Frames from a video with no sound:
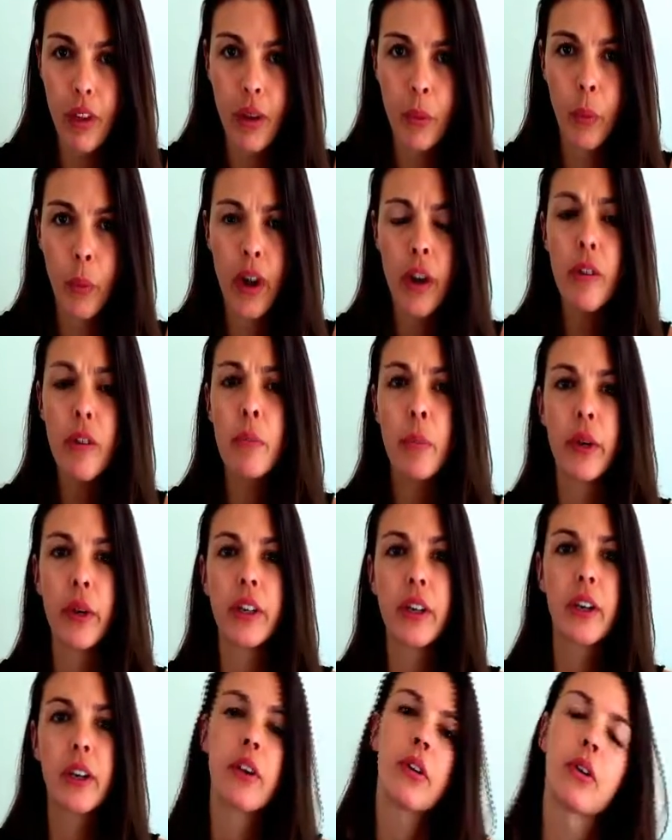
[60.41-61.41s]
way of
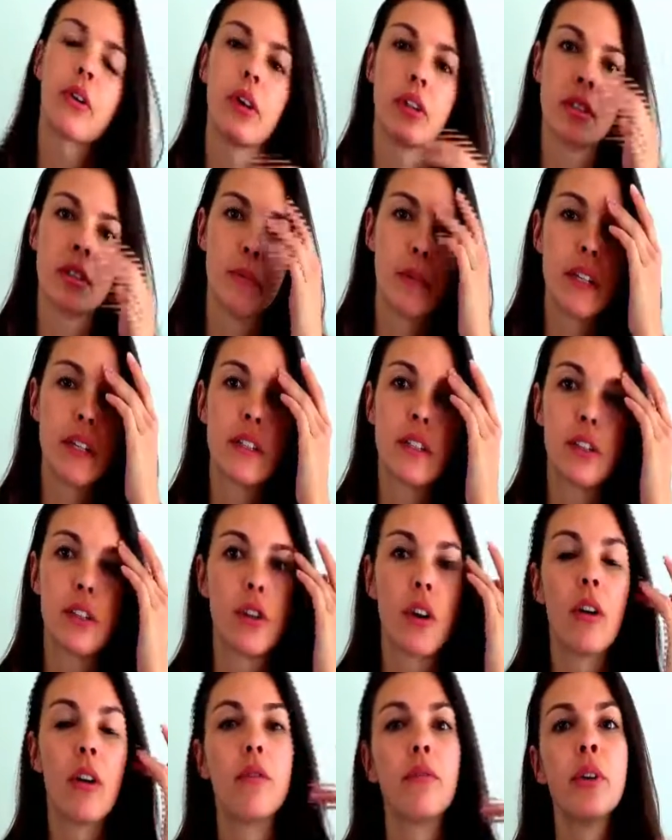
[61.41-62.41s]
bringing across the message
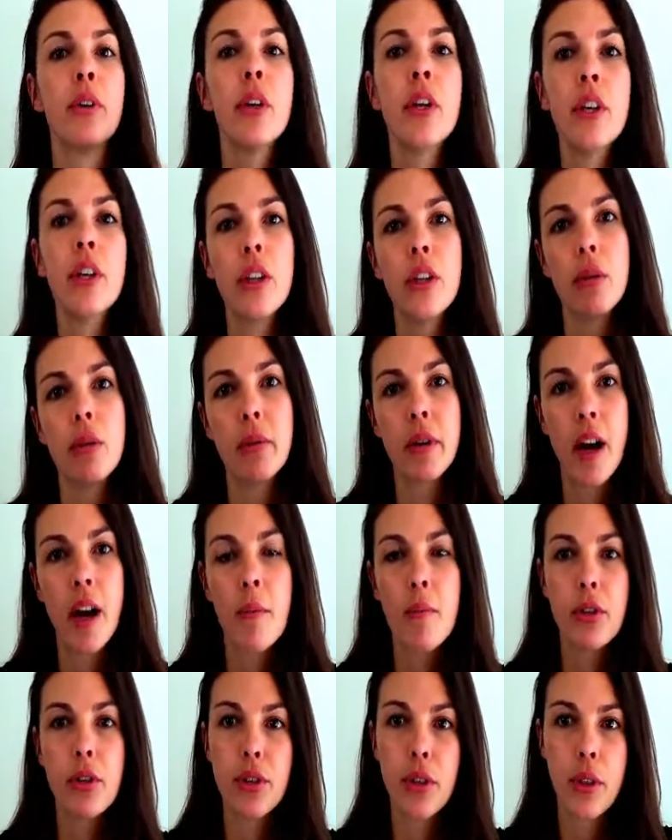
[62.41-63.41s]
of you
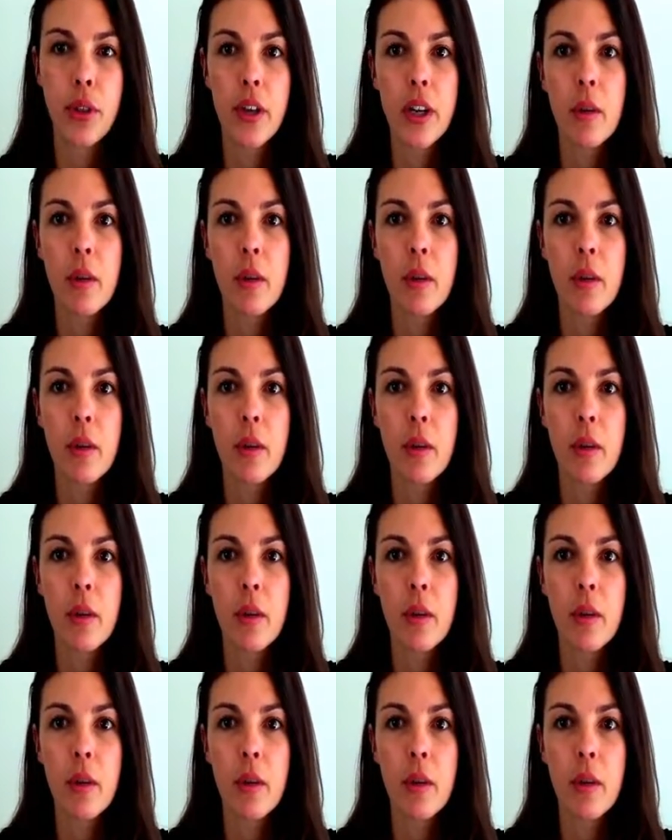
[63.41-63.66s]
become what you think